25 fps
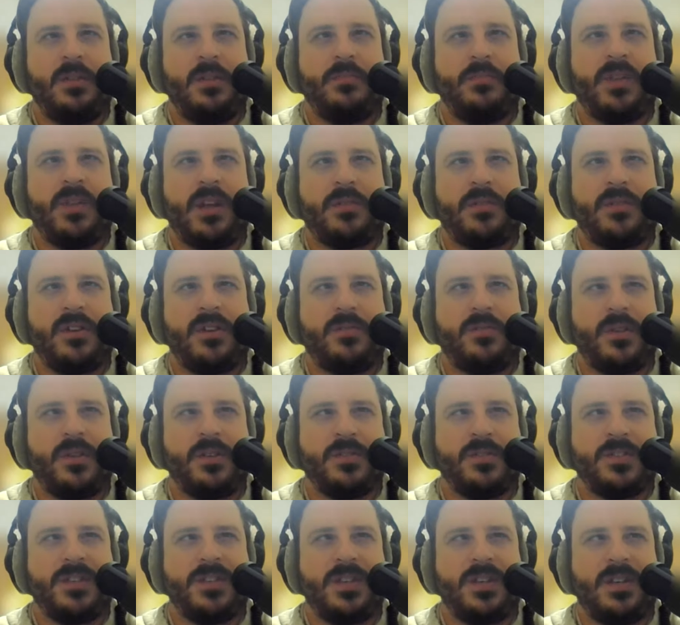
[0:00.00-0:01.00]
But I think what you'll
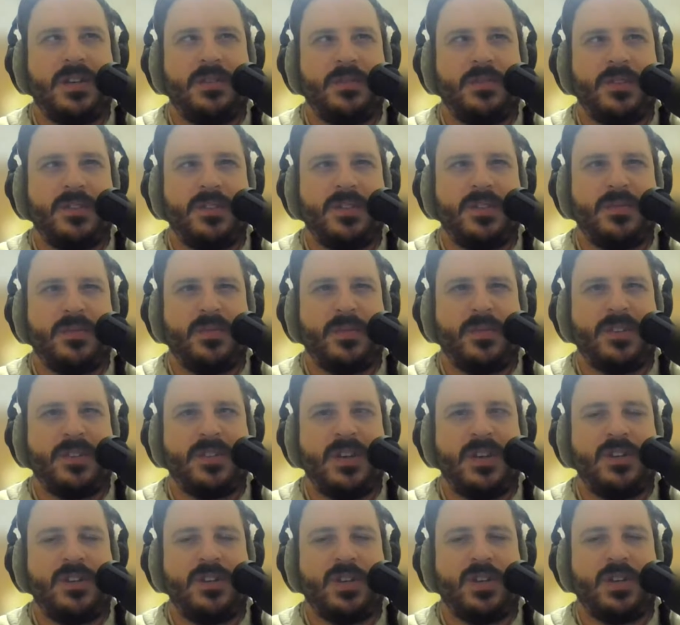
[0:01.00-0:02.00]
see with this
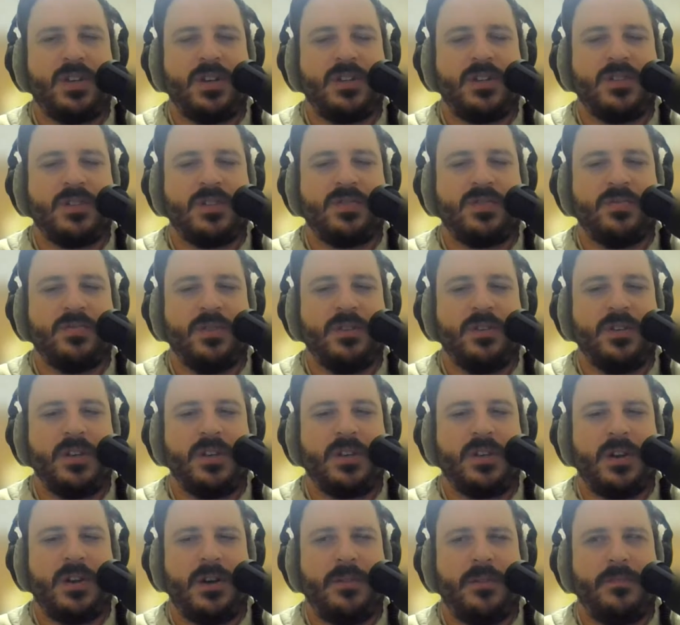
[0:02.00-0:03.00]
implementation is it's really
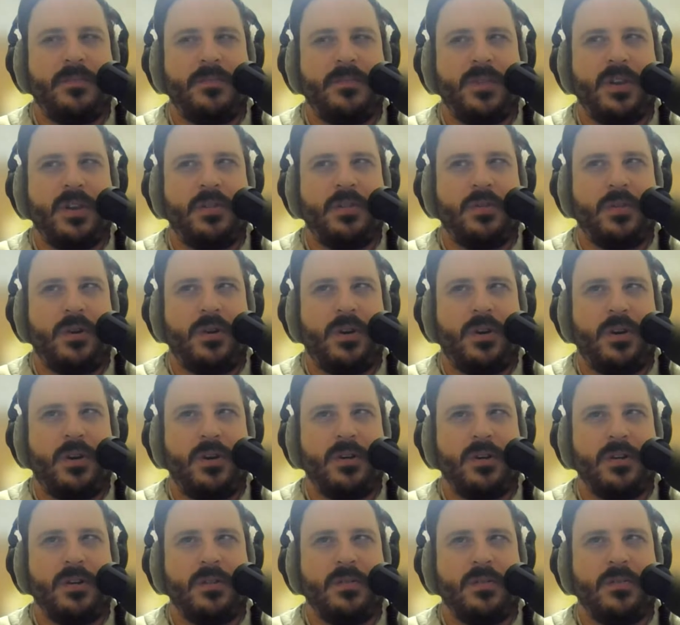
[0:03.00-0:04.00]
come a
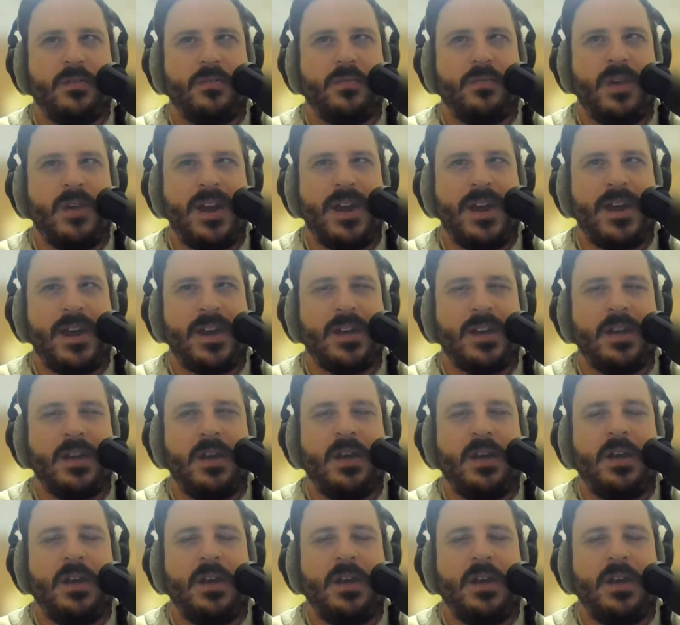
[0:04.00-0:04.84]
long way,